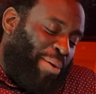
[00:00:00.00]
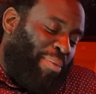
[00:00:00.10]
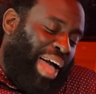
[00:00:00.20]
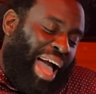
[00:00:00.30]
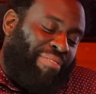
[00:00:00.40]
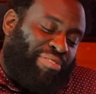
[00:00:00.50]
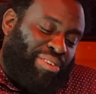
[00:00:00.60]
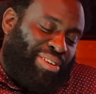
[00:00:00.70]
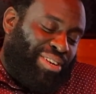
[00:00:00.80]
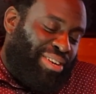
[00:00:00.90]

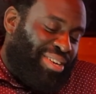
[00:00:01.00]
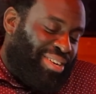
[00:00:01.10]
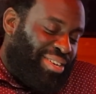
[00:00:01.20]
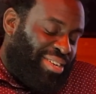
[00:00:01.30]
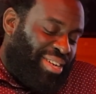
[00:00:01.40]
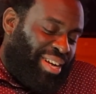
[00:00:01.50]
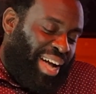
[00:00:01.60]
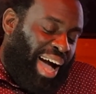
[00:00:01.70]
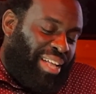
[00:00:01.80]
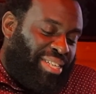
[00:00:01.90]
After
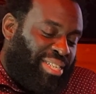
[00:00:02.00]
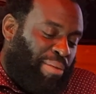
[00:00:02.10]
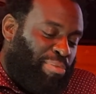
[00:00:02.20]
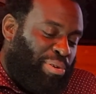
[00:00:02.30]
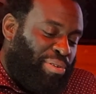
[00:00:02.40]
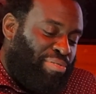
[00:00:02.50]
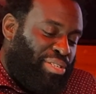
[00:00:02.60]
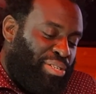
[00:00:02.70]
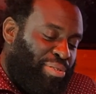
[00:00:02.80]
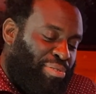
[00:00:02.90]
college, I moved
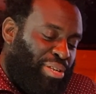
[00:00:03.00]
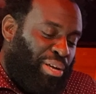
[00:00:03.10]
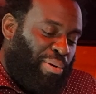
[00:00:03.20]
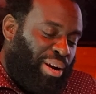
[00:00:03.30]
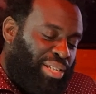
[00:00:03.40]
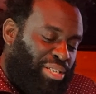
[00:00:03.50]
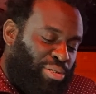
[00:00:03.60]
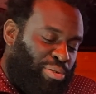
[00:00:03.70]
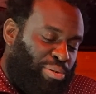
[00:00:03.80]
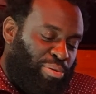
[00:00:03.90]
to New York
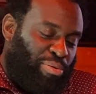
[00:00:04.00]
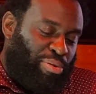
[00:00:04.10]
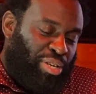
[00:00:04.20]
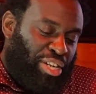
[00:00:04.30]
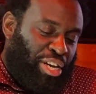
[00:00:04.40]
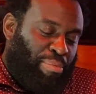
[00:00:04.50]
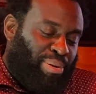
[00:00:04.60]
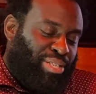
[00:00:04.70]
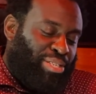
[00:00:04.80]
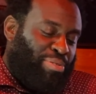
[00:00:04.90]
to
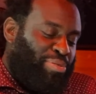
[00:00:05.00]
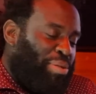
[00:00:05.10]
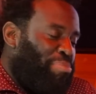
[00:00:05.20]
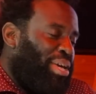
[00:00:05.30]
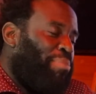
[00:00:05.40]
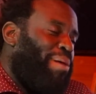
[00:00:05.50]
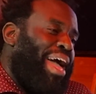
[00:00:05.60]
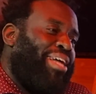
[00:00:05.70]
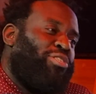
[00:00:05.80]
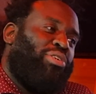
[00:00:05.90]
pursue the big
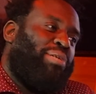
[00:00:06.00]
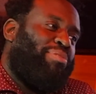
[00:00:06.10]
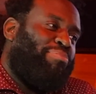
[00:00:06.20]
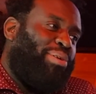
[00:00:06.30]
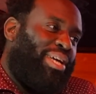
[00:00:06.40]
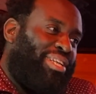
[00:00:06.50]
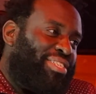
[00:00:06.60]
bad dream of being a